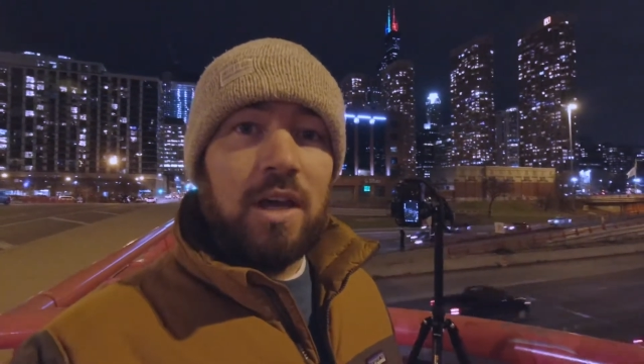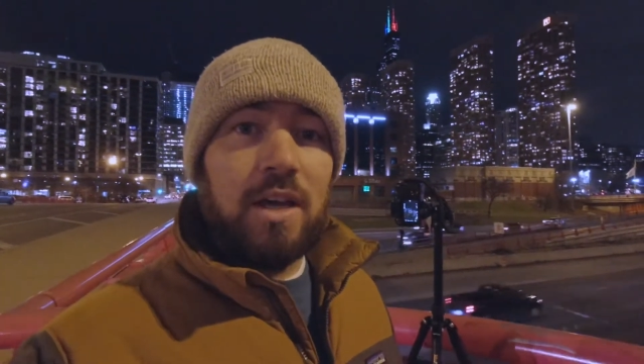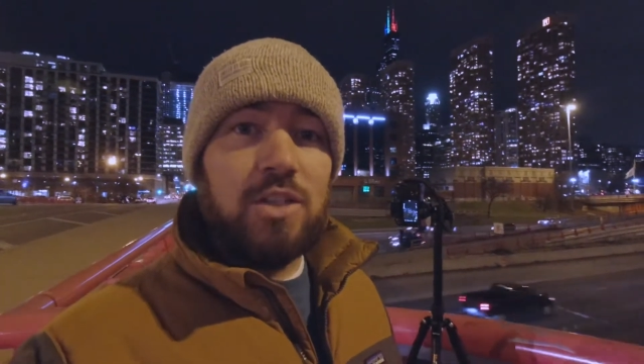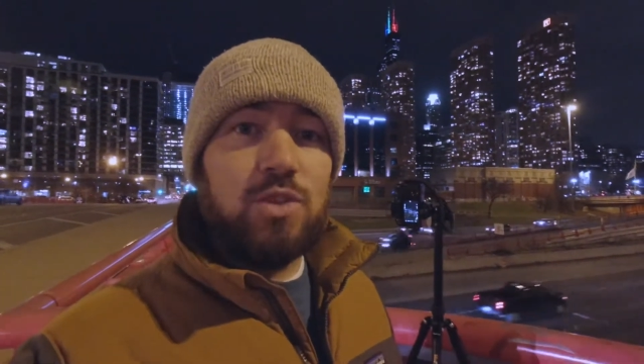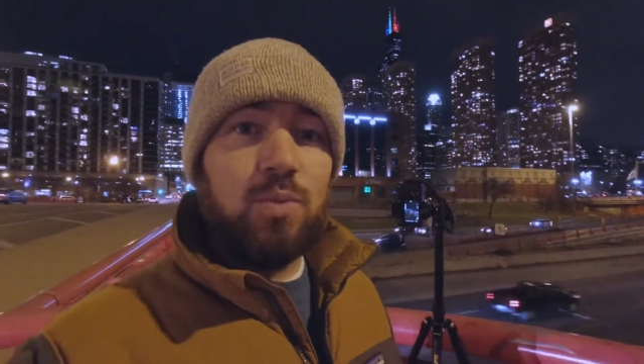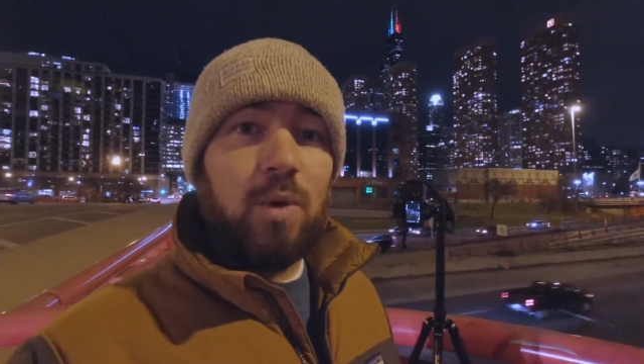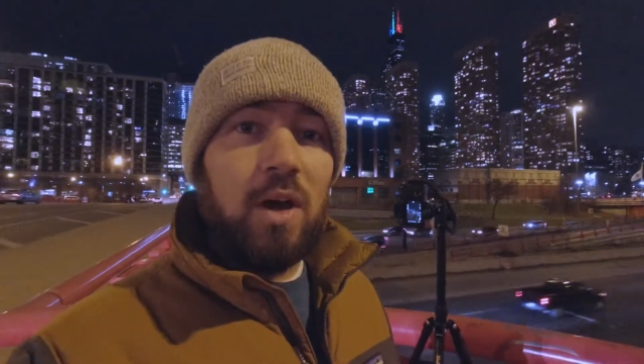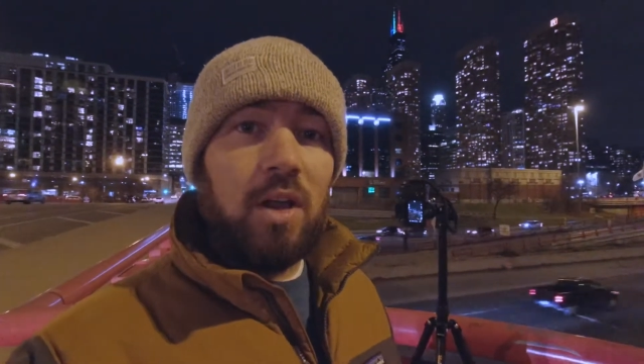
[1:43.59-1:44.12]

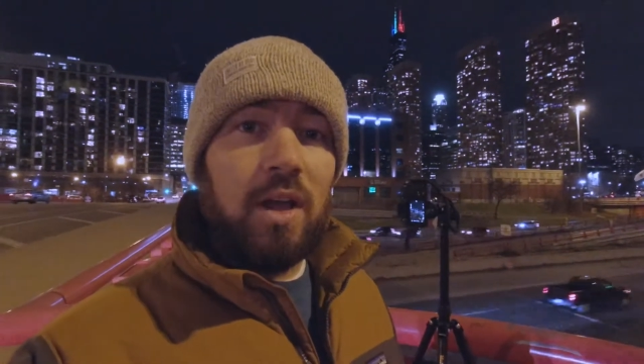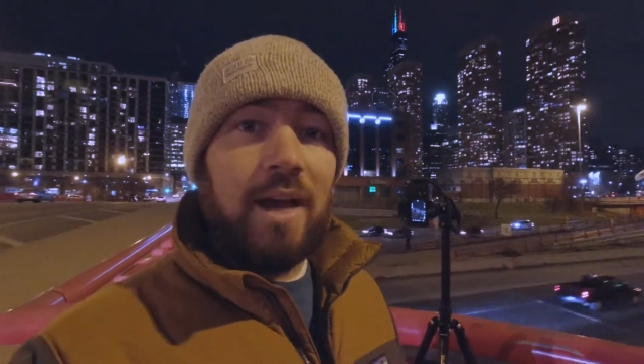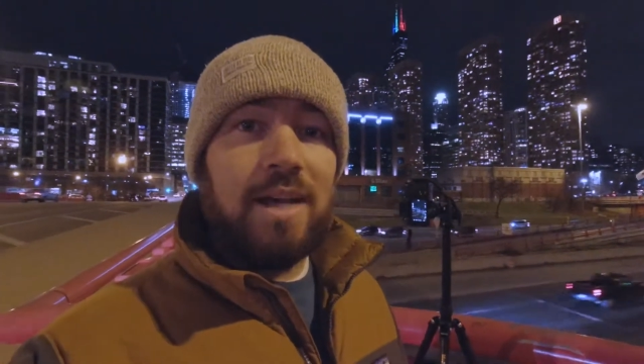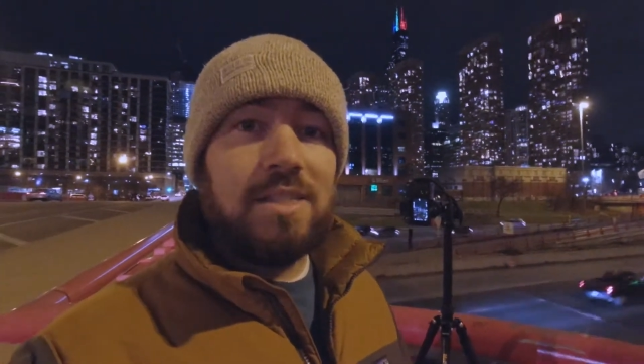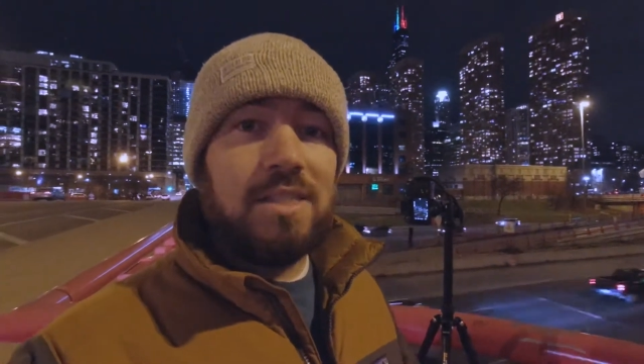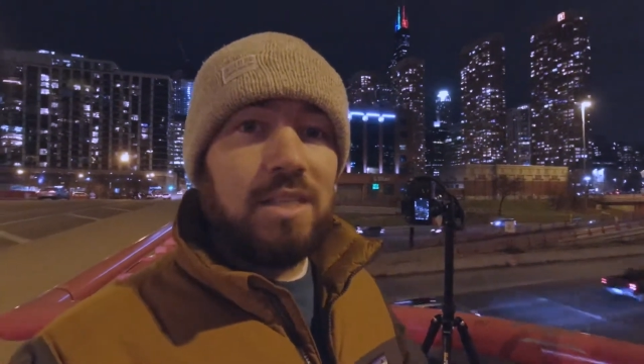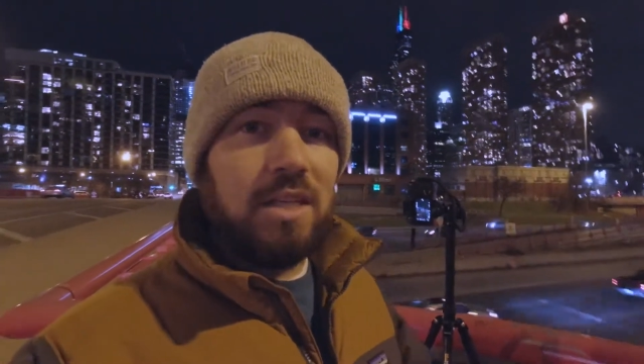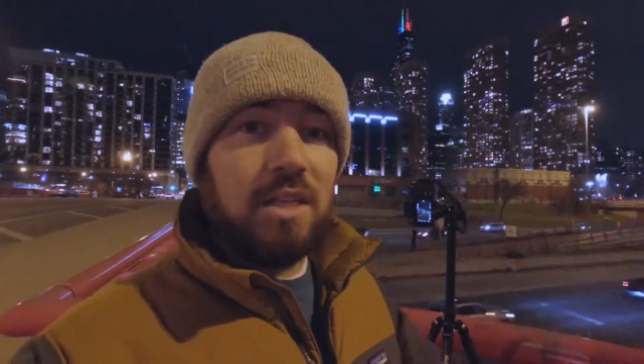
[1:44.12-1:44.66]
as well
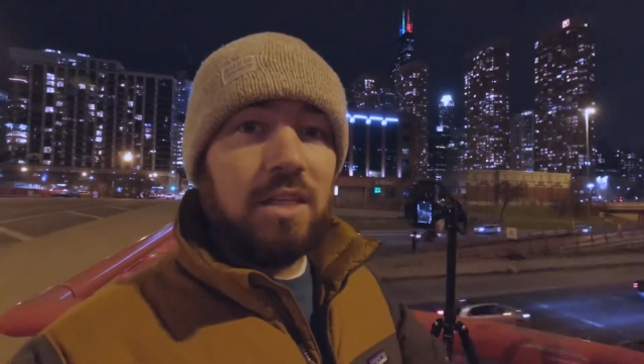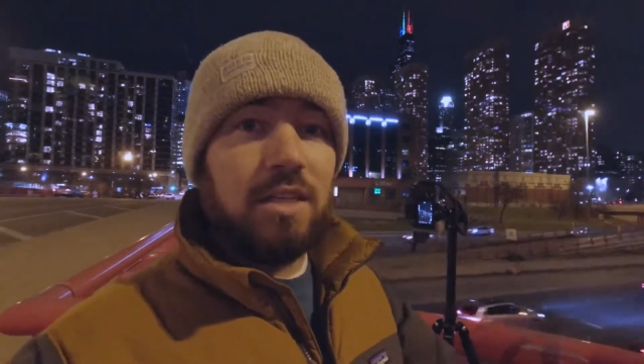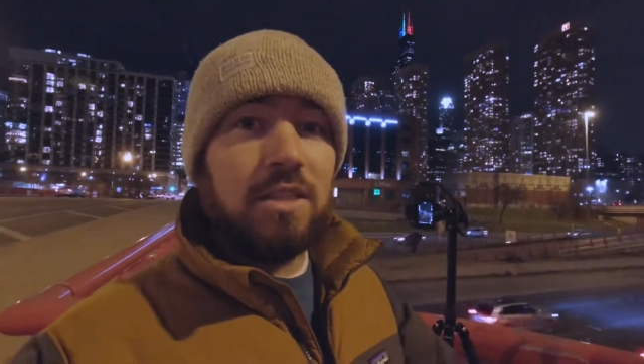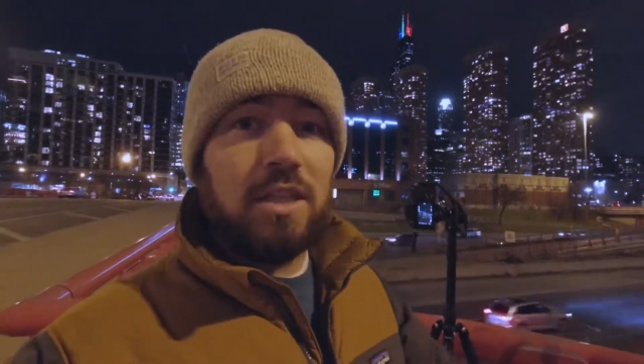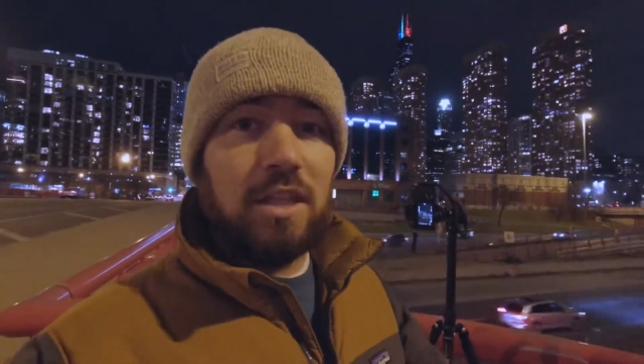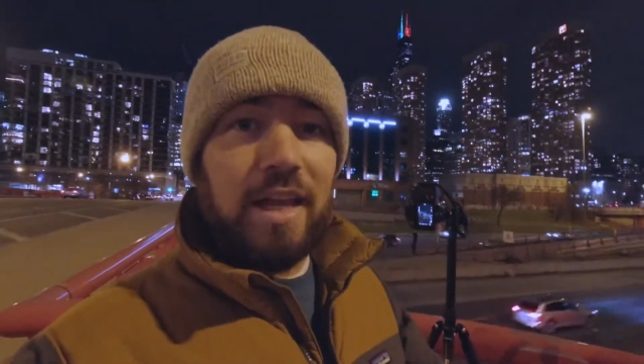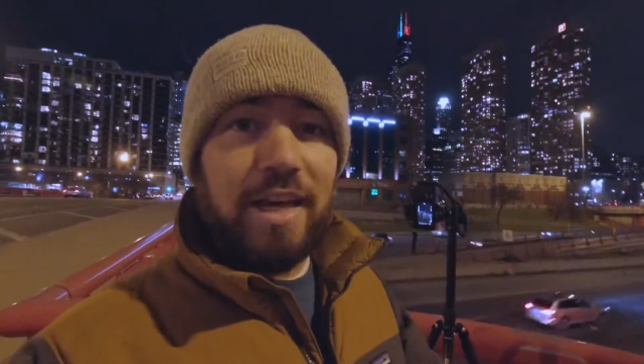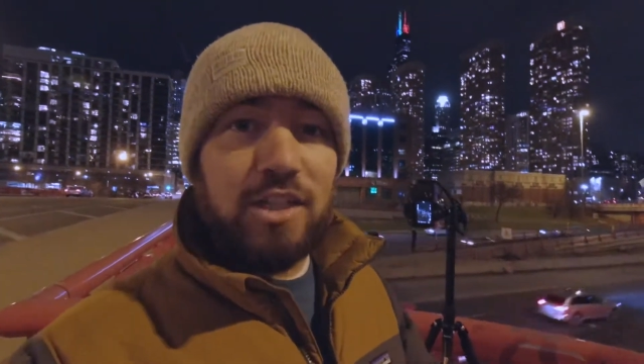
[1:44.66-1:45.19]
as
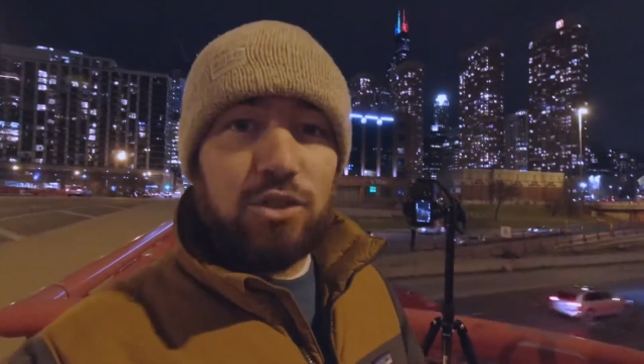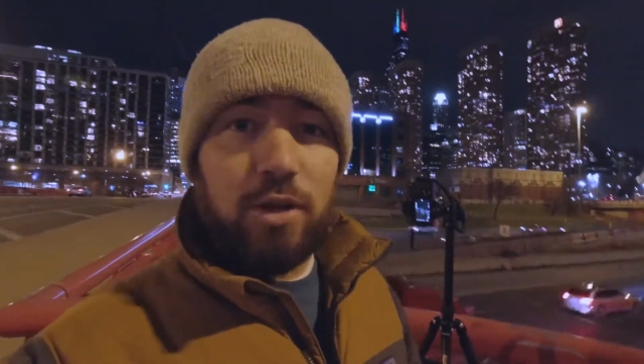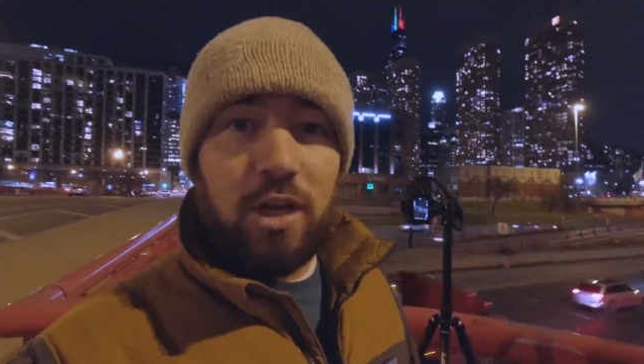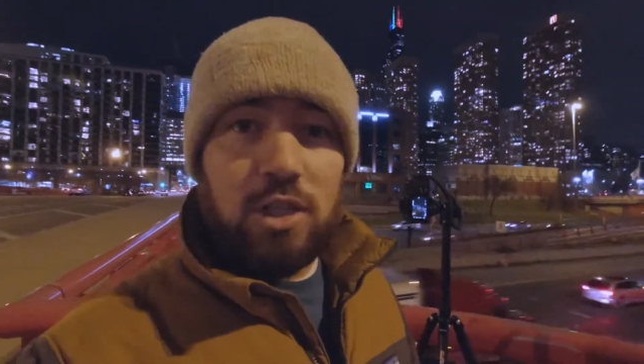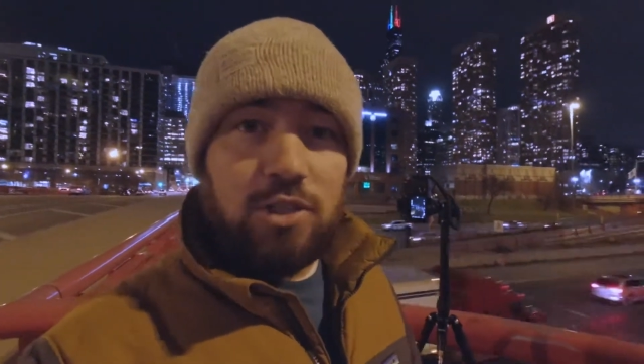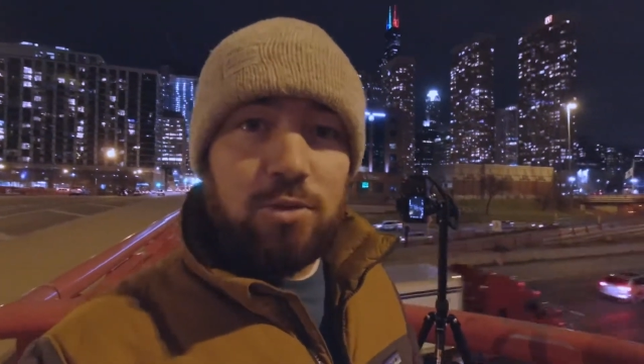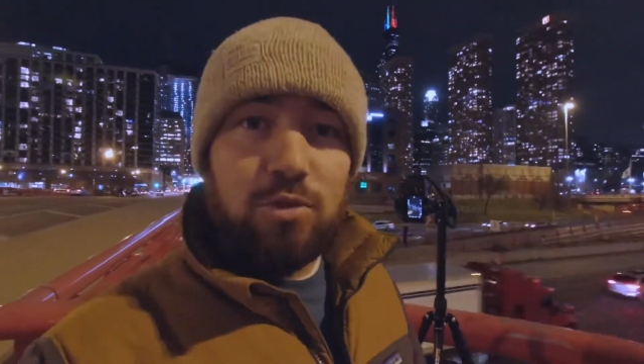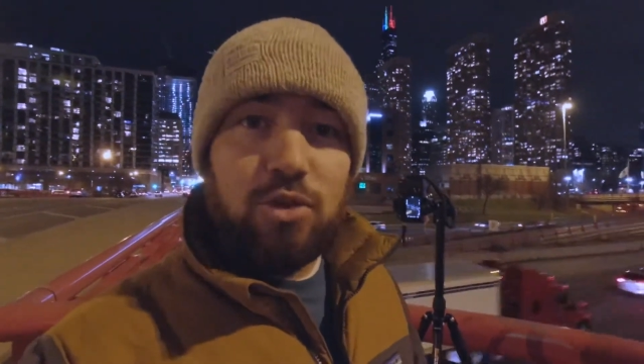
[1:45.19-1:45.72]
the light
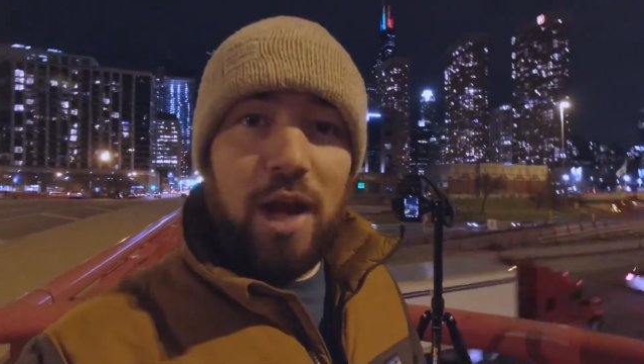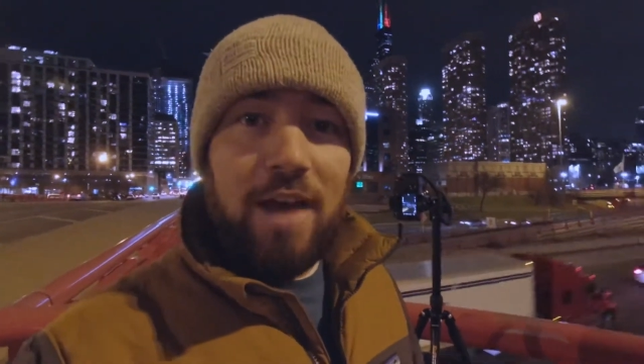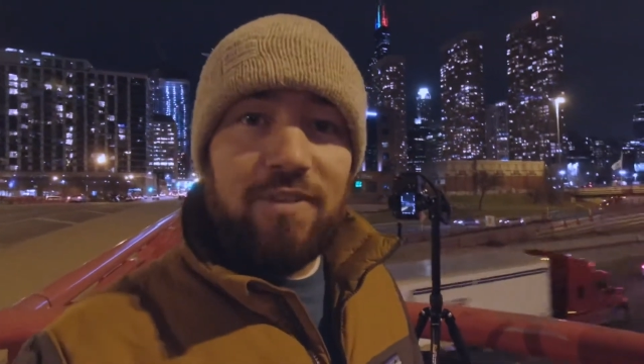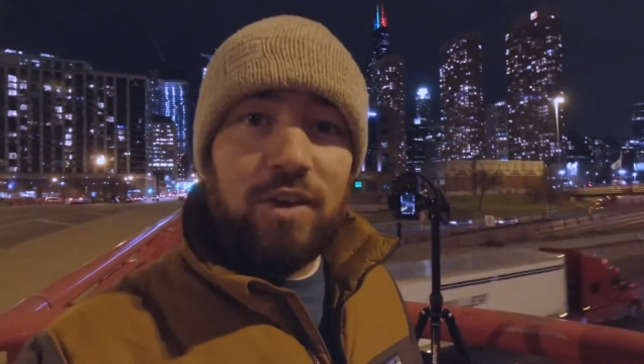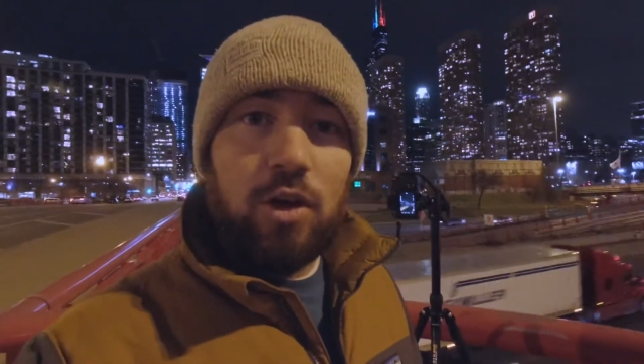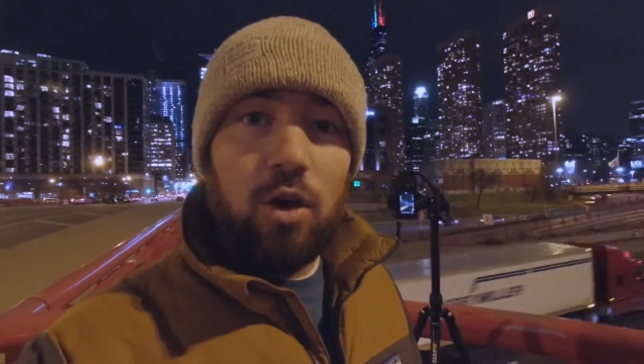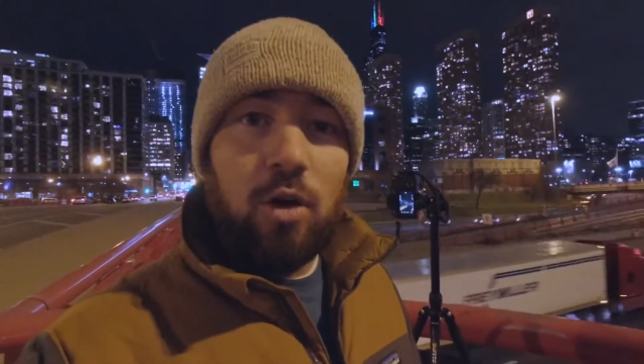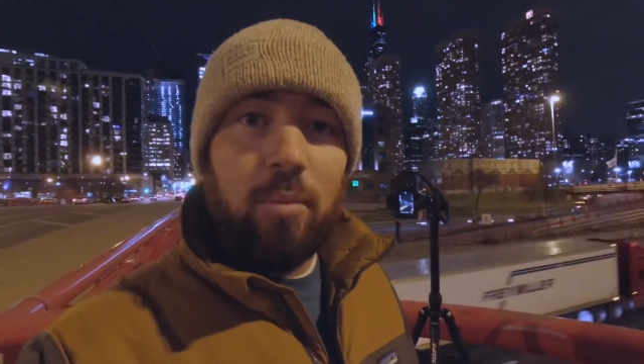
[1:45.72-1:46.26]
trails from
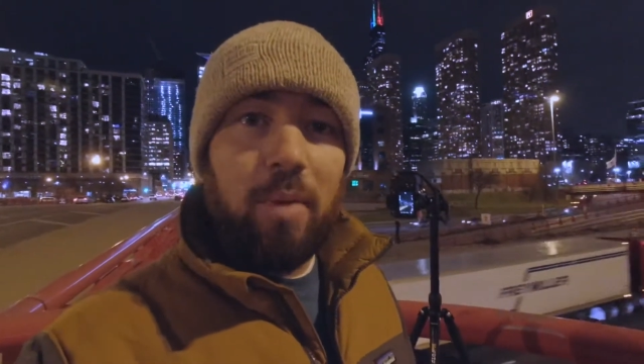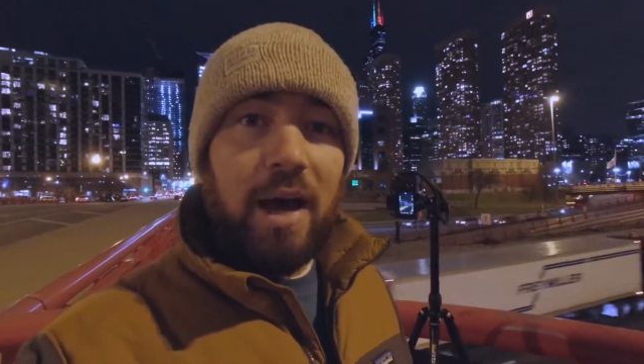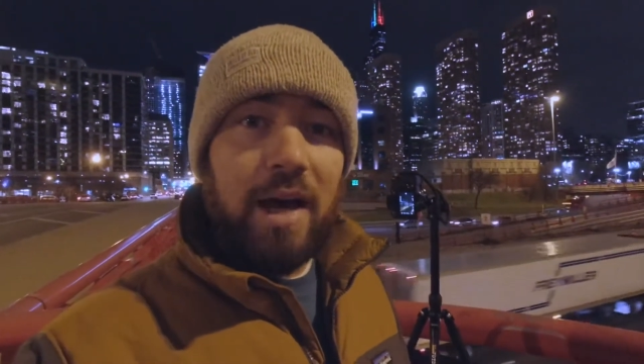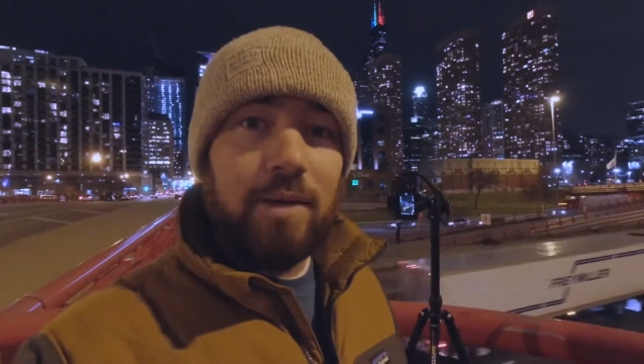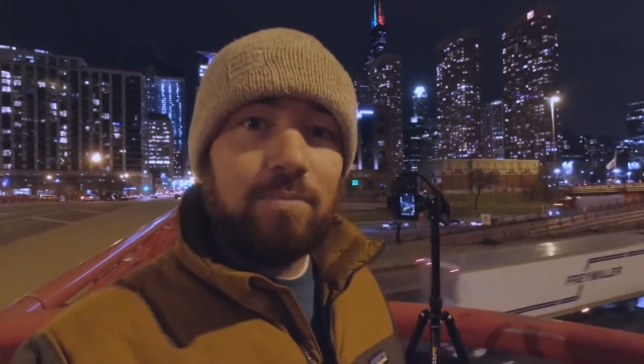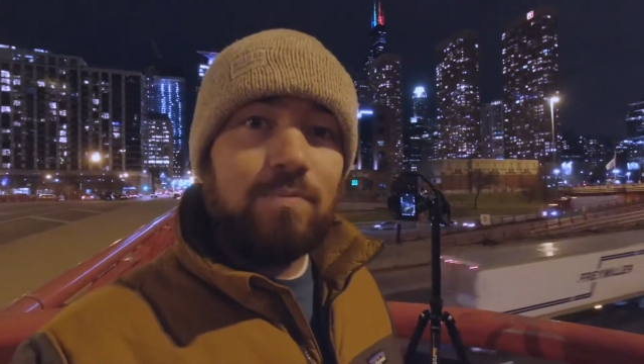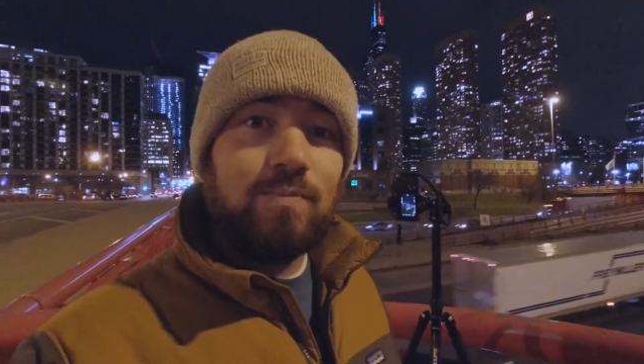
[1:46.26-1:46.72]
traffic going by.